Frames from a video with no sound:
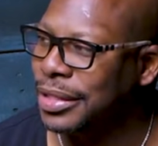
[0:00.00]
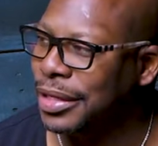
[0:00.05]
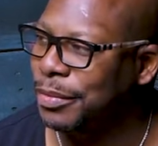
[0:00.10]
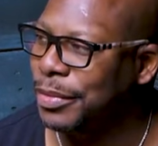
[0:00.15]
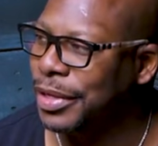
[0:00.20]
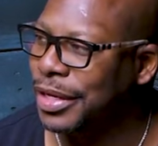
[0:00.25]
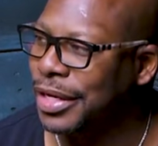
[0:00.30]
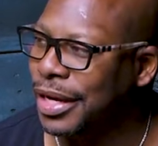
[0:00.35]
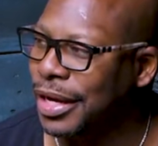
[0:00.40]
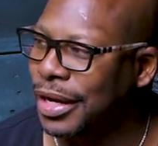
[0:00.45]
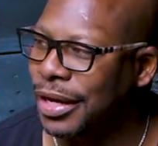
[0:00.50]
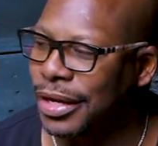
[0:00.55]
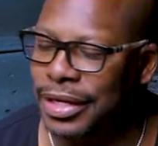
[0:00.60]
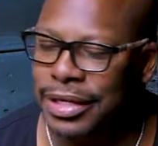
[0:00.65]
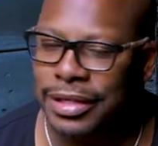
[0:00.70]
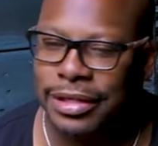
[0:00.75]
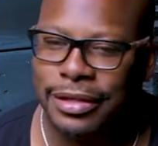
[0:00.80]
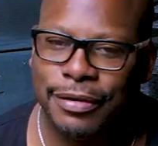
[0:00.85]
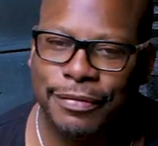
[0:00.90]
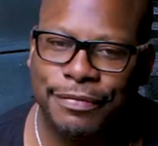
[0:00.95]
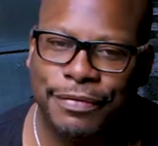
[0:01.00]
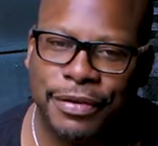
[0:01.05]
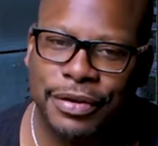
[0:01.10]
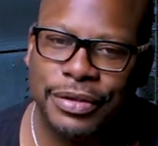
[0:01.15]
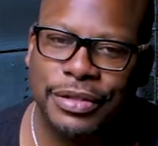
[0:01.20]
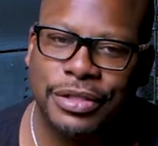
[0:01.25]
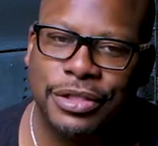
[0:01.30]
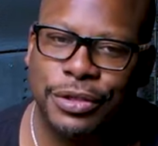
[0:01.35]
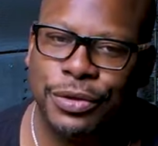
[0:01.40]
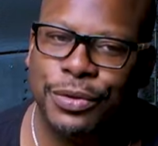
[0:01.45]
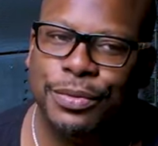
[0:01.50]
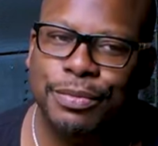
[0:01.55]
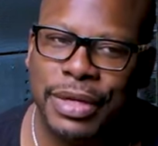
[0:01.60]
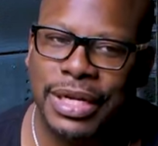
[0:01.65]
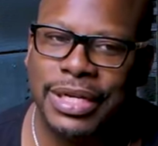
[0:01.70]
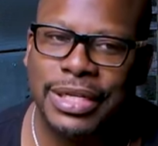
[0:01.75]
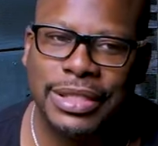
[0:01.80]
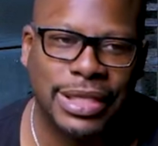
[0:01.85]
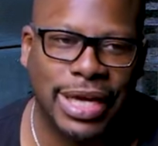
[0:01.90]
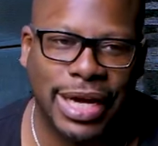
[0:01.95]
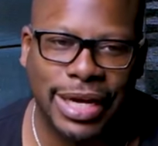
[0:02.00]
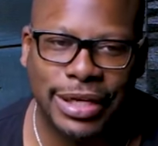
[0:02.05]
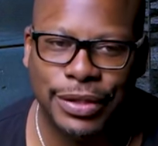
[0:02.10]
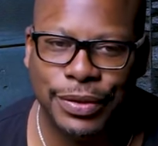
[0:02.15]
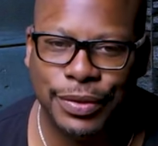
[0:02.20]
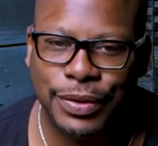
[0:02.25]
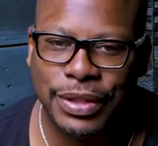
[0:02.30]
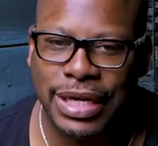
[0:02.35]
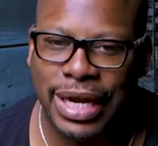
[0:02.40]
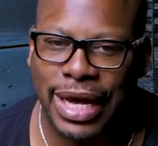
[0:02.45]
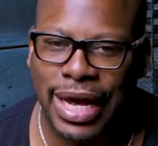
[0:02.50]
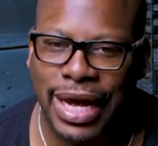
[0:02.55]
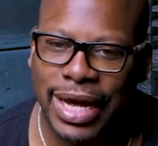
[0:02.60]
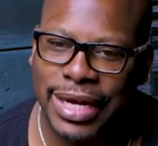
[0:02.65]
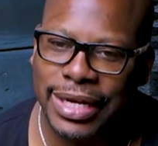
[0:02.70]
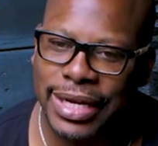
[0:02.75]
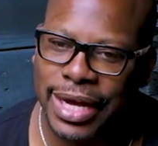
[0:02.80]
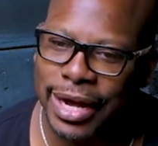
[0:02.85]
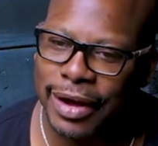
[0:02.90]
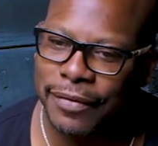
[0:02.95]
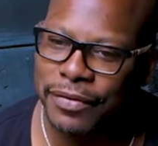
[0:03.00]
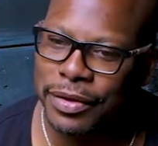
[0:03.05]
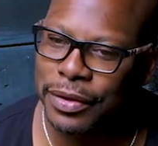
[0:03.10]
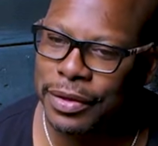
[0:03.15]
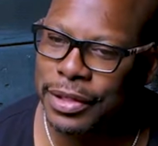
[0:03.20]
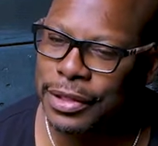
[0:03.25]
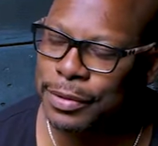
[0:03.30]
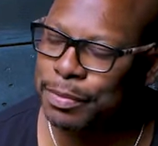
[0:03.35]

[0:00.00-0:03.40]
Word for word: Give me a call. And in the first two minutes, I knew that I had to have you on this